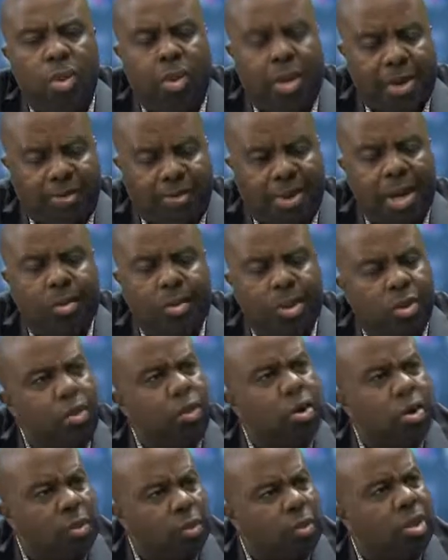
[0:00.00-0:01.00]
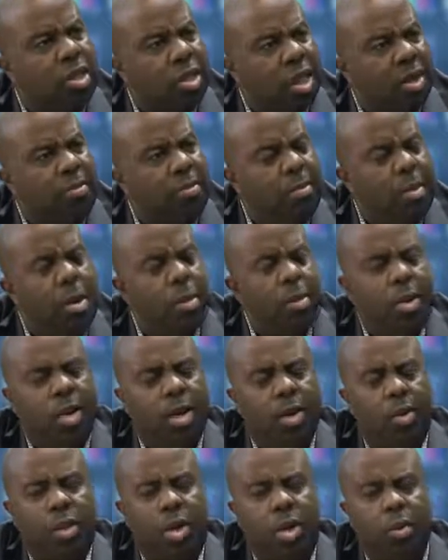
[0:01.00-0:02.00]
and our family's going through a tough
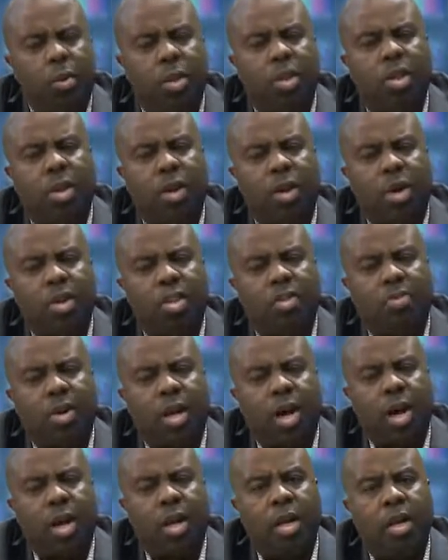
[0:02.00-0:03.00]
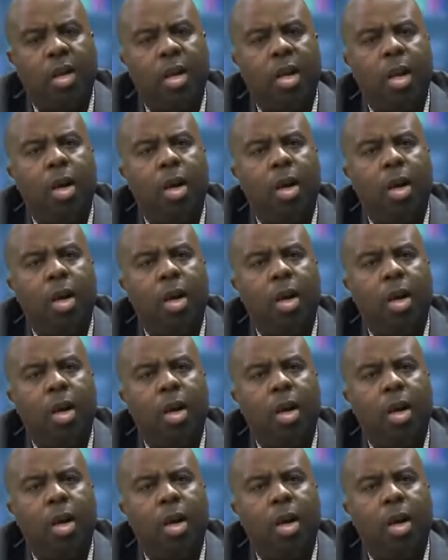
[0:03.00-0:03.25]
moment, with the loss of Carla.